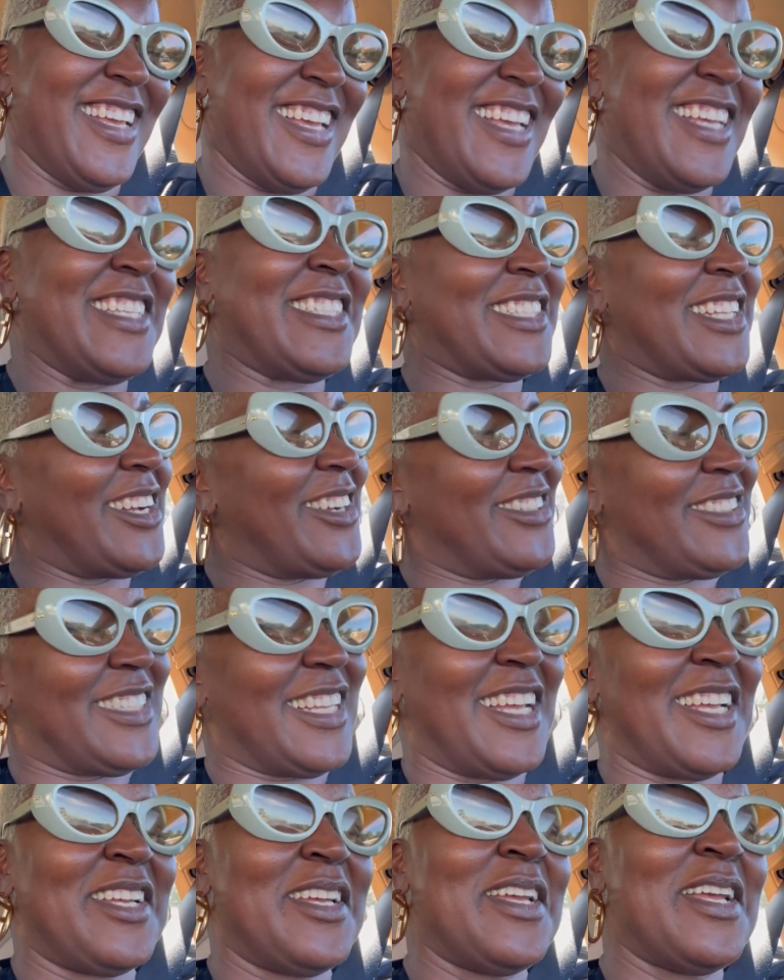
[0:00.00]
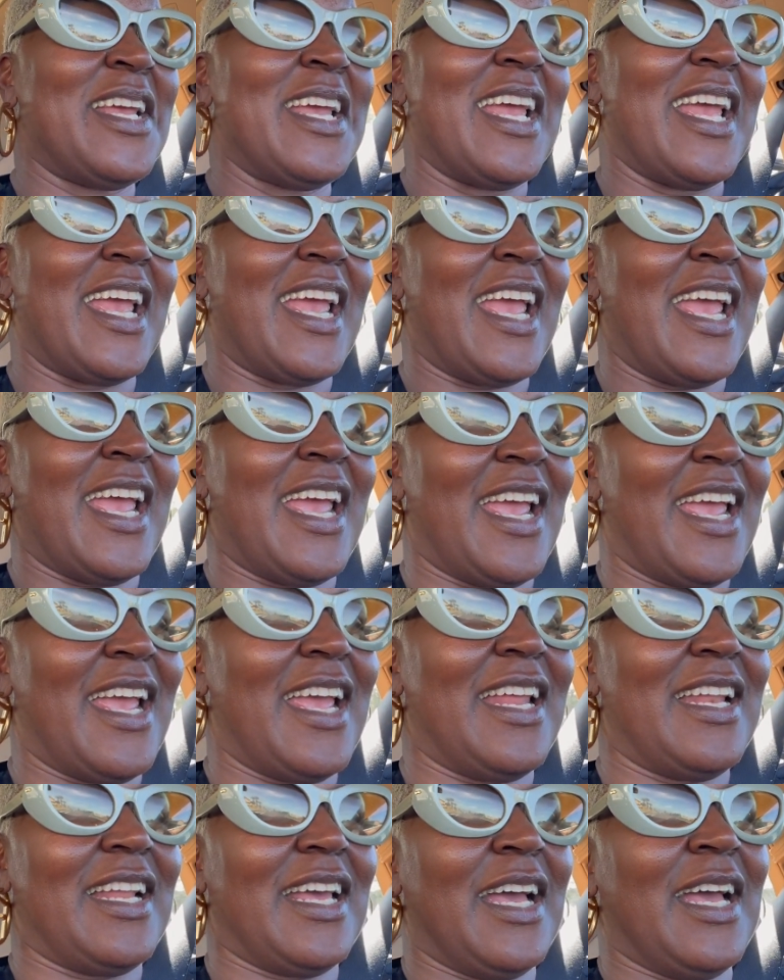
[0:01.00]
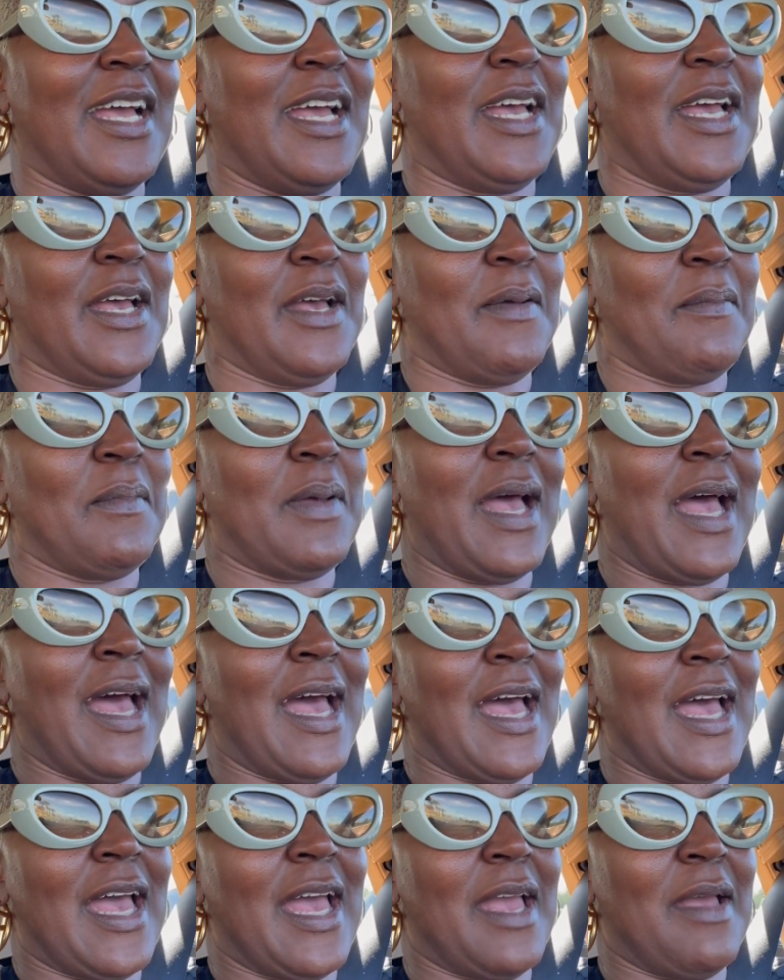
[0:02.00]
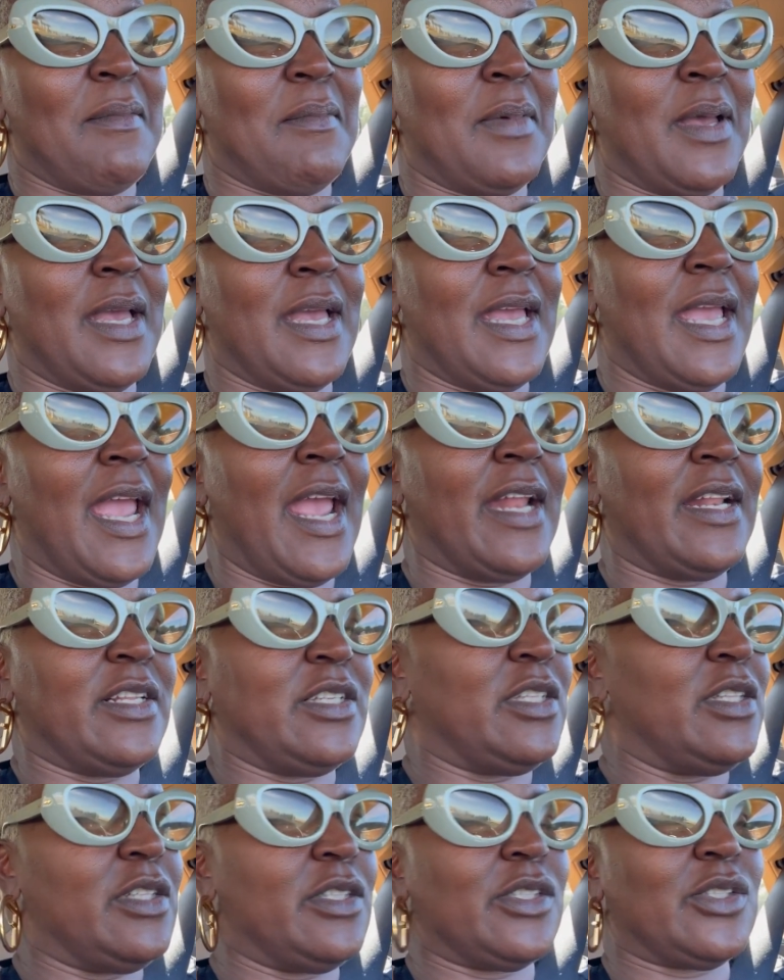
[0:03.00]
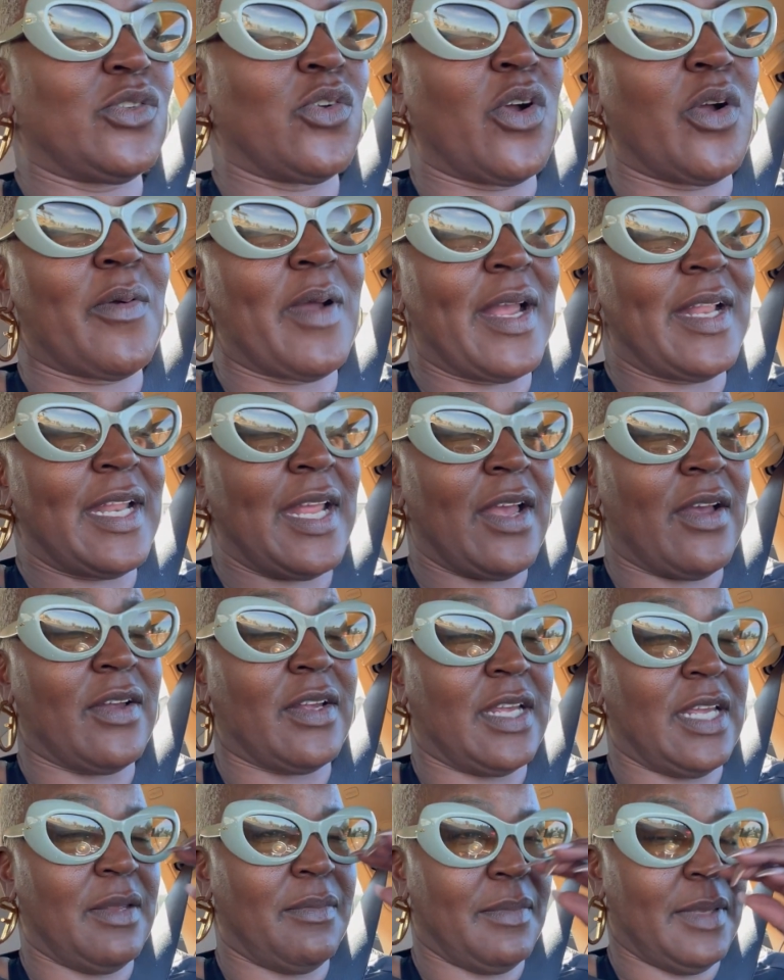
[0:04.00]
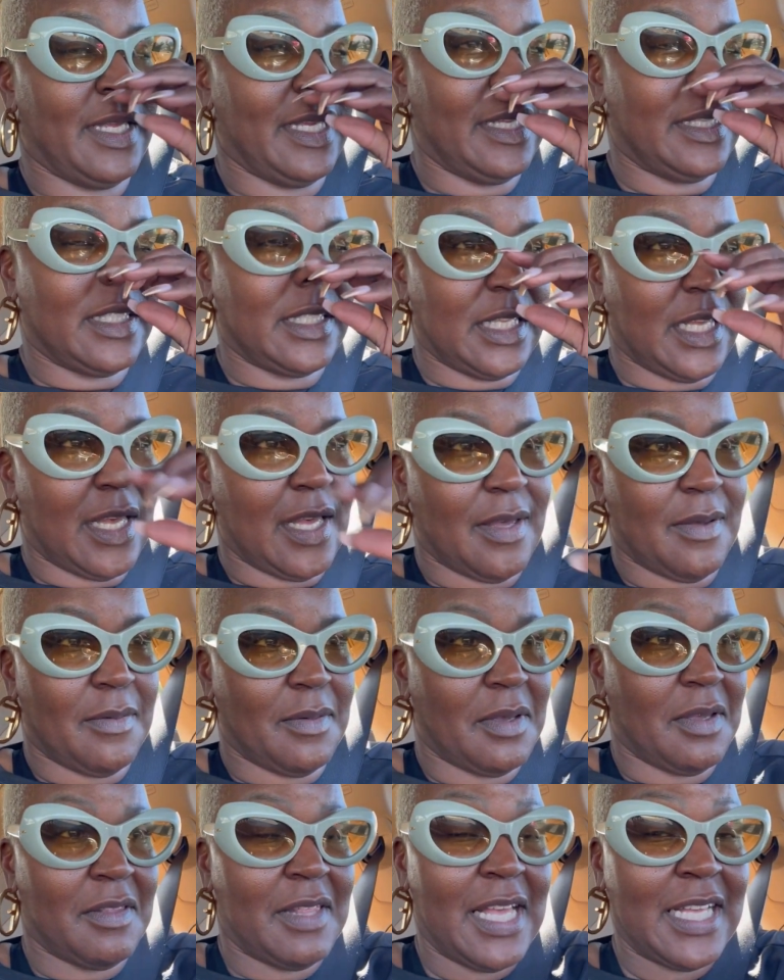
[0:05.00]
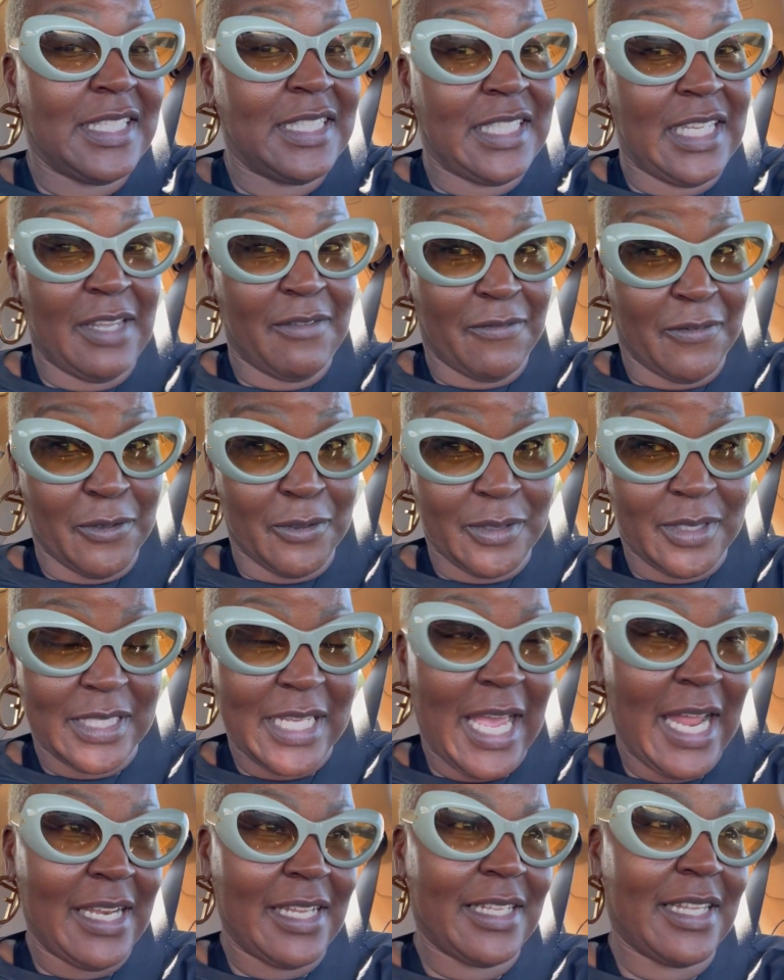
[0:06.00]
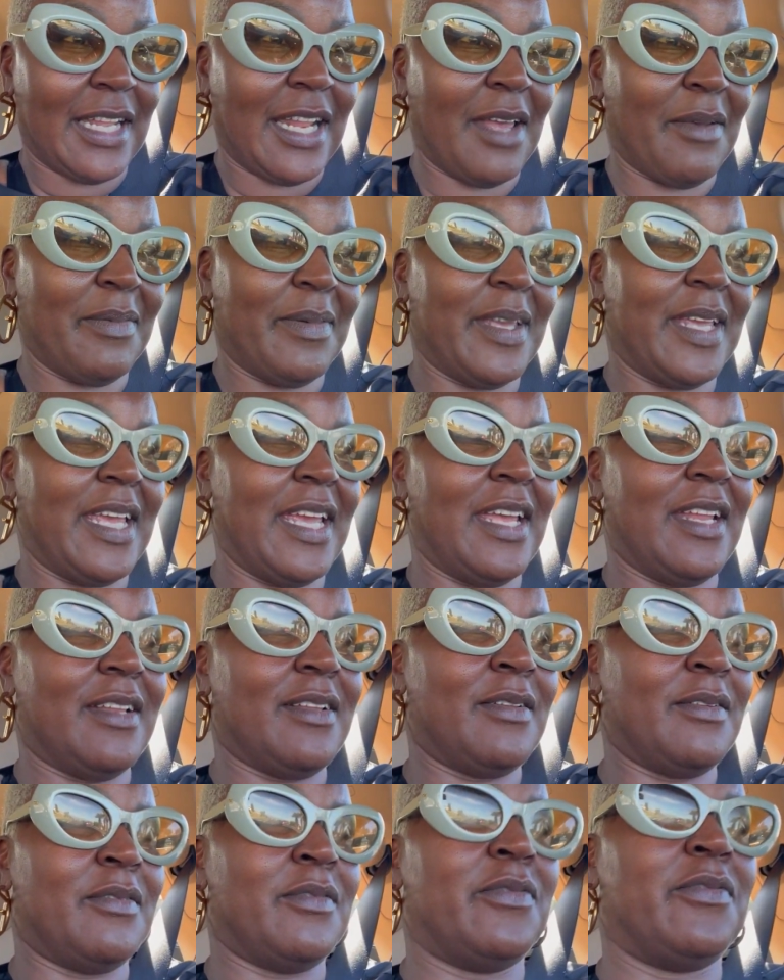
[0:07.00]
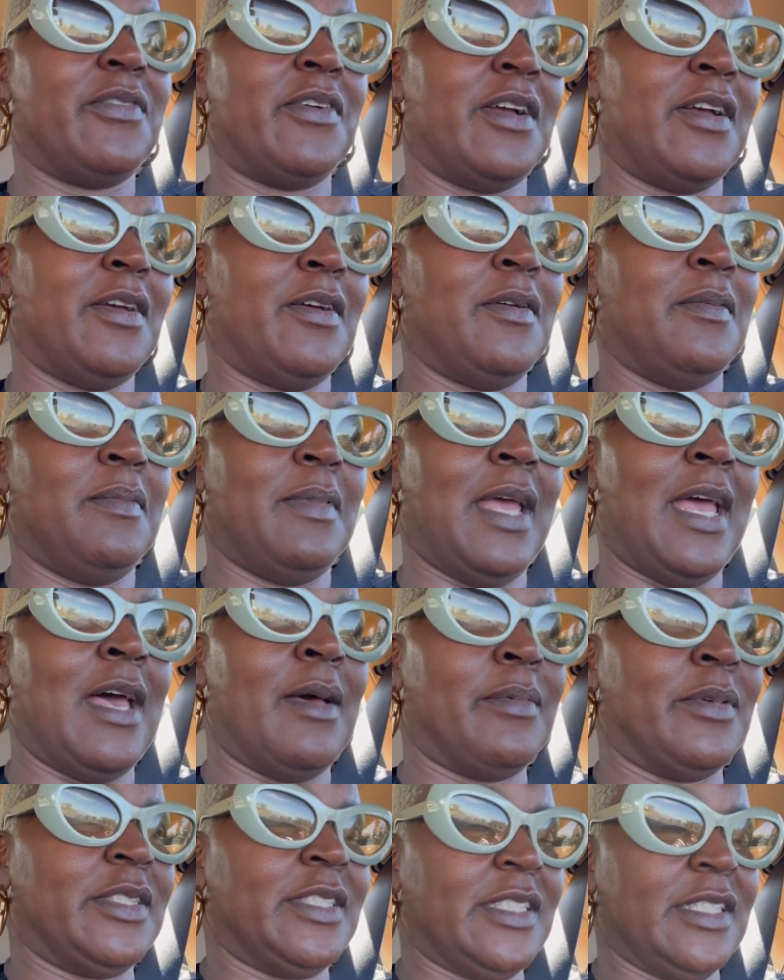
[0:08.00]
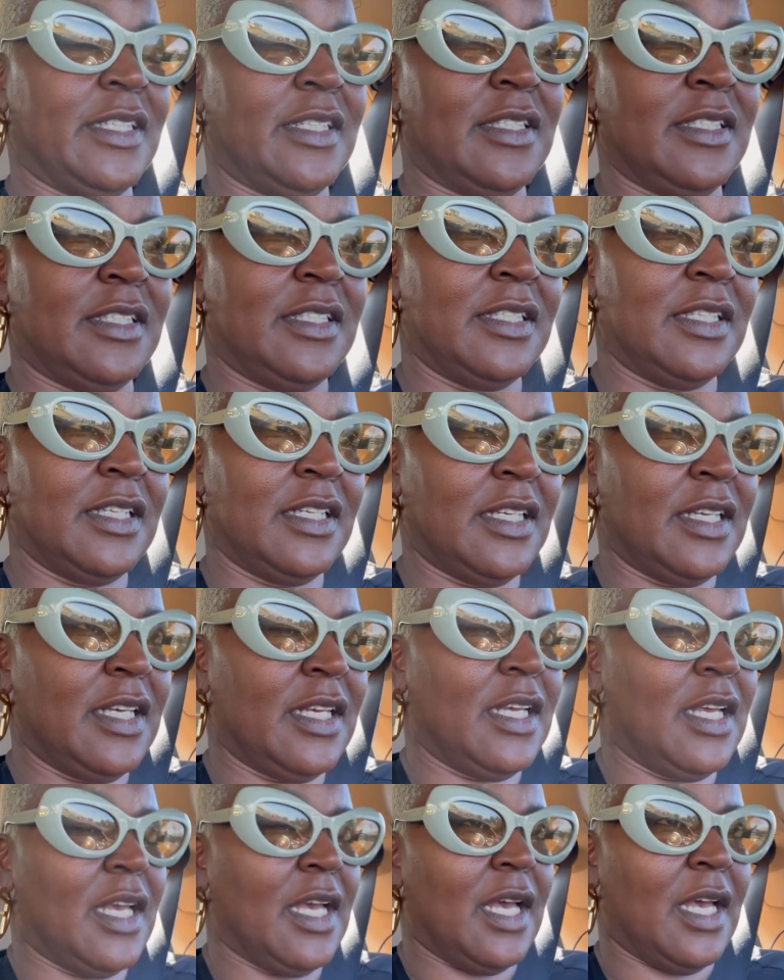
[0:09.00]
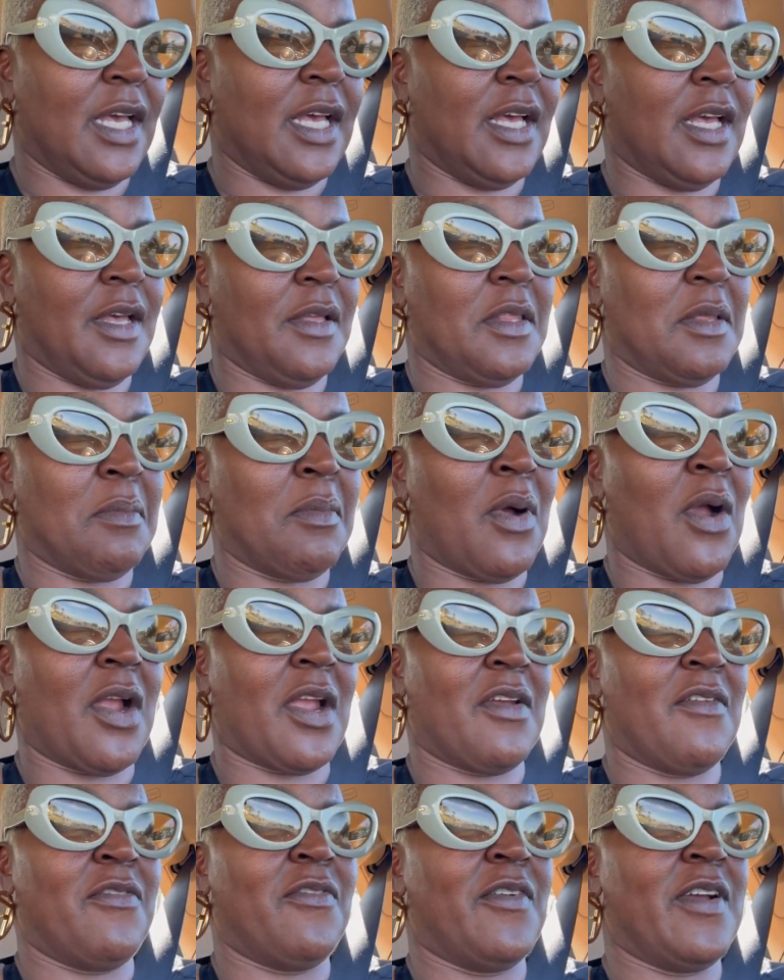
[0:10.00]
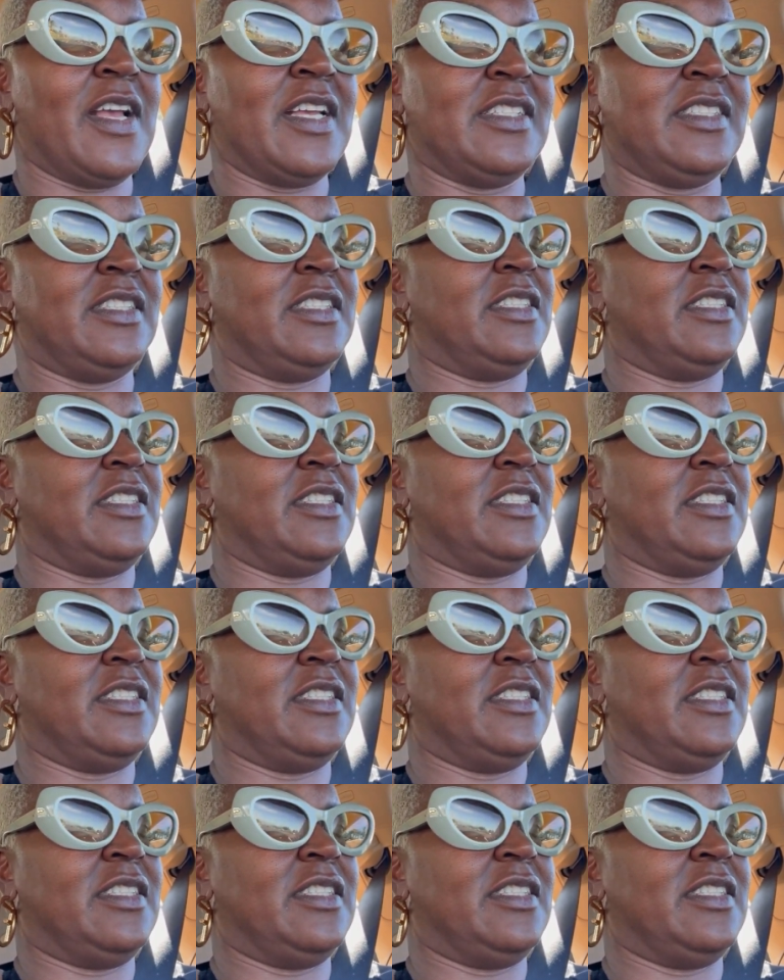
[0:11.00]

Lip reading: It's Thursday. And I'm headed to the store right now to get me some of that seafood salad that I've been getting from Albertsons. The Market Fresh